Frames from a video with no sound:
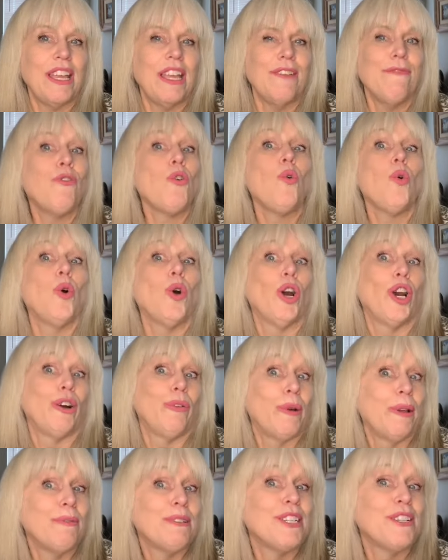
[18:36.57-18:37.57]
four.
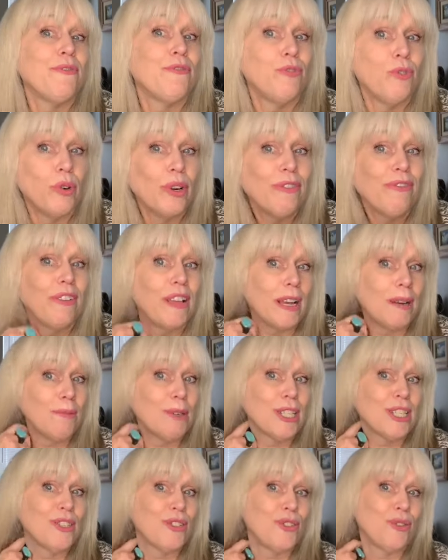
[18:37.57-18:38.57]
We went to 4
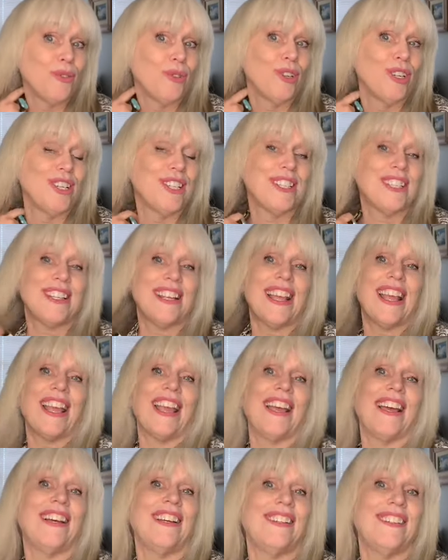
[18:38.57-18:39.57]
fabric stores,
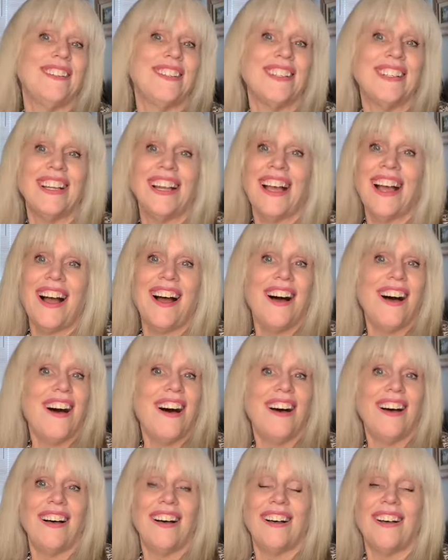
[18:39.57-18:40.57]
and
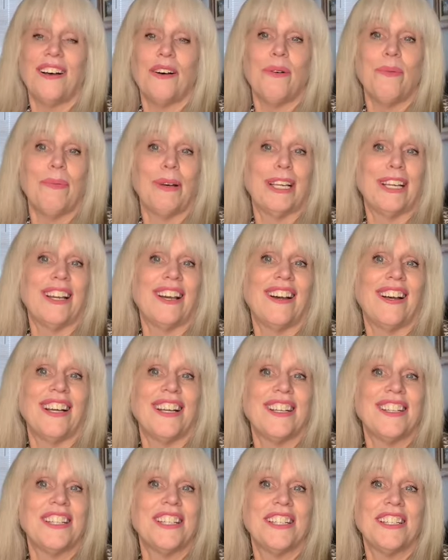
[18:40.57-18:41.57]
oh my
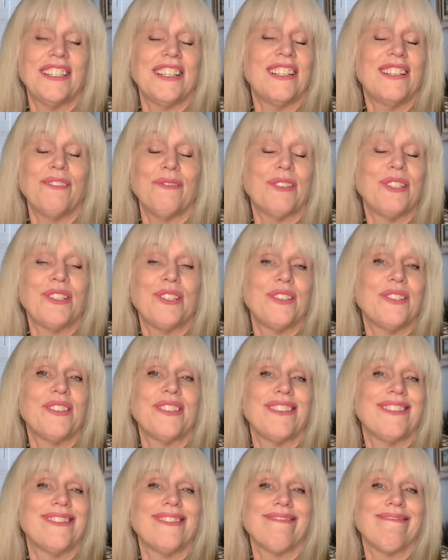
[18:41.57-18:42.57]
gosh, it was just
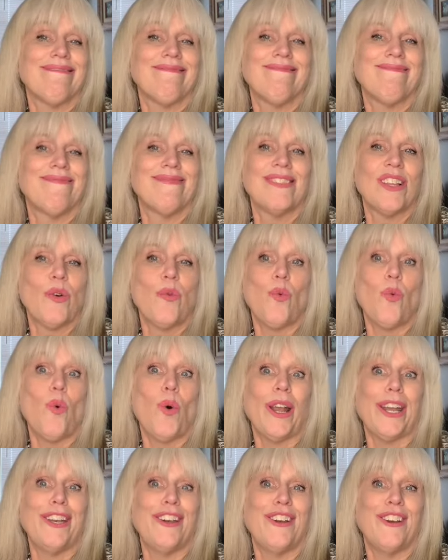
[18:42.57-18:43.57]

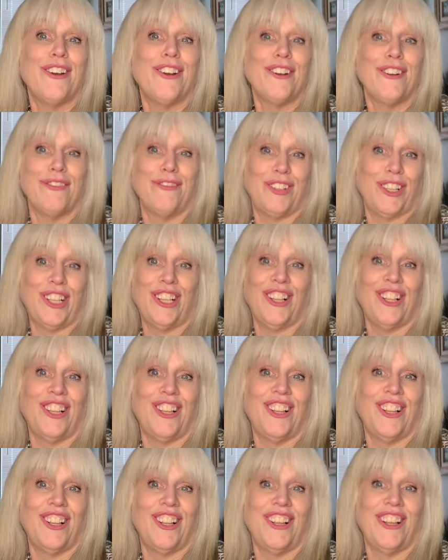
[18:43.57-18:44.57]

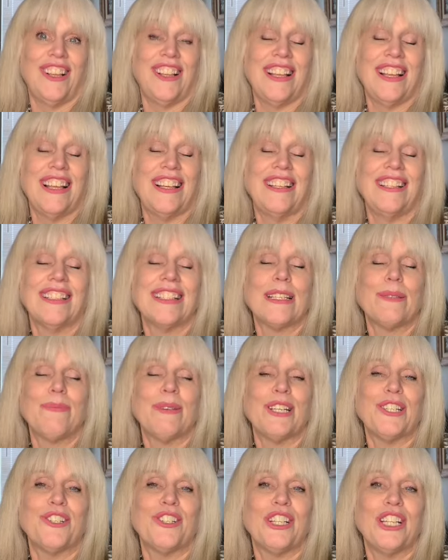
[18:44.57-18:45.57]
wonderful,
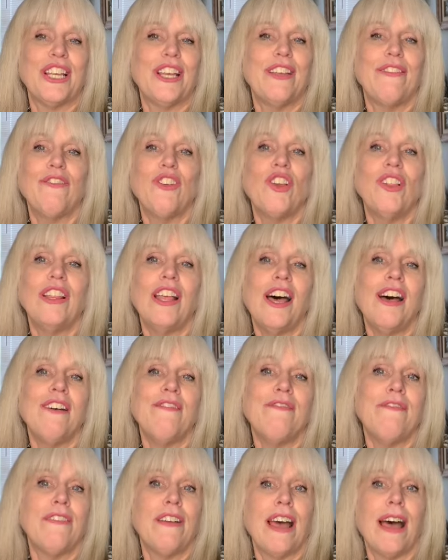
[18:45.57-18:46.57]
especially if you love
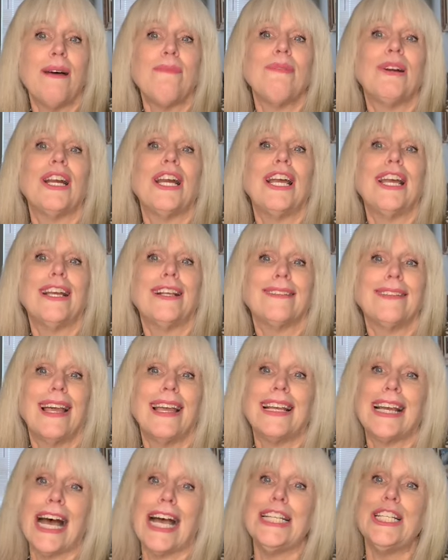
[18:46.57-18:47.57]
fabric
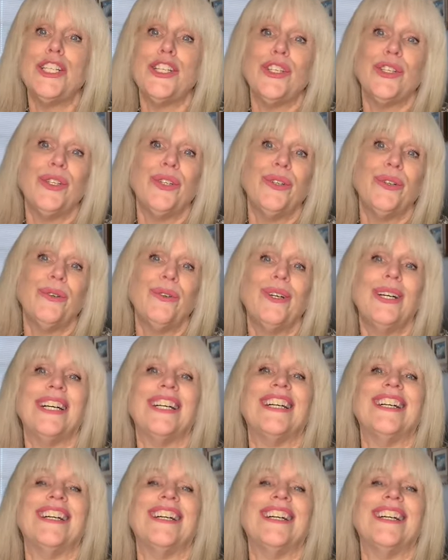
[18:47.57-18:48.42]
like I do.